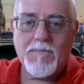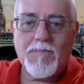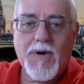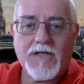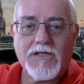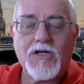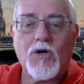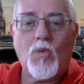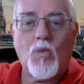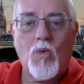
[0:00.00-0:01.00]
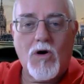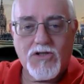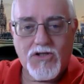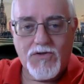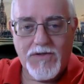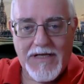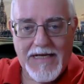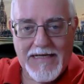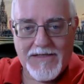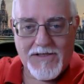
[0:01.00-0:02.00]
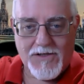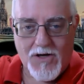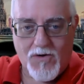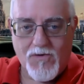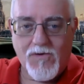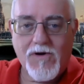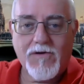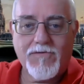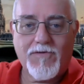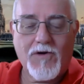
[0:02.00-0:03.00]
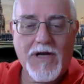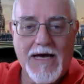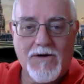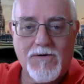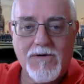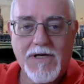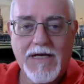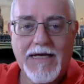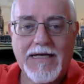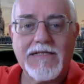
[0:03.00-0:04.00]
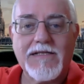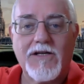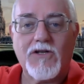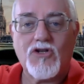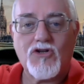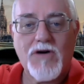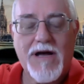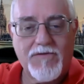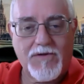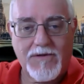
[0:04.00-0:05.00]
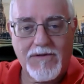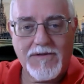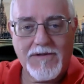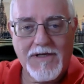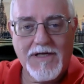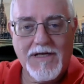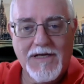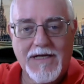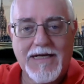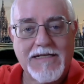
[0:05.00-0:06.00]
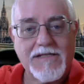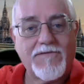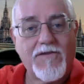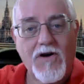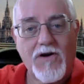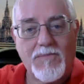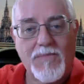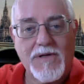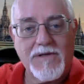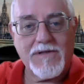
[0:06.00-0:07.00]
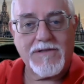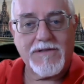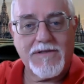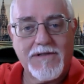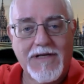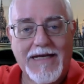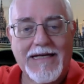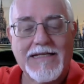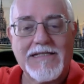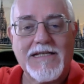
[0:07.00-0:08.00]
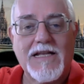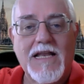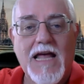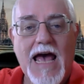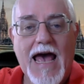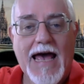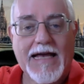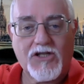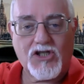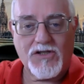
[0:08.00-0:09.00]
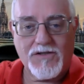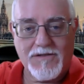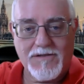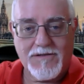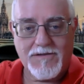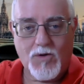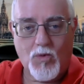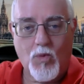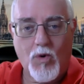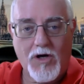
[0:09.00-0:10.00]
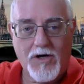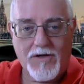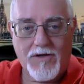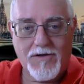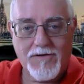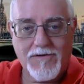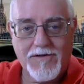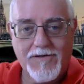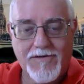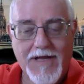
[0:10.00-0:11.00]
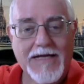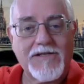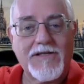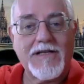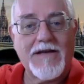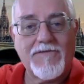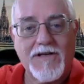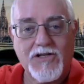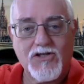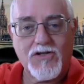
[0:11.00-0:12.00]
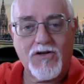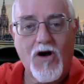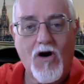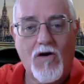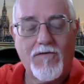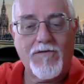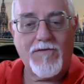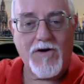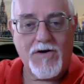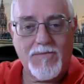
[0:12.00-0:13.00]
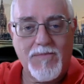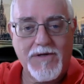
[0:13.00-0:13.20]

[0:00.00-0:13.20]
But what you need to know for now is that travel is a verb. It's an action word. That's the definition of a verb.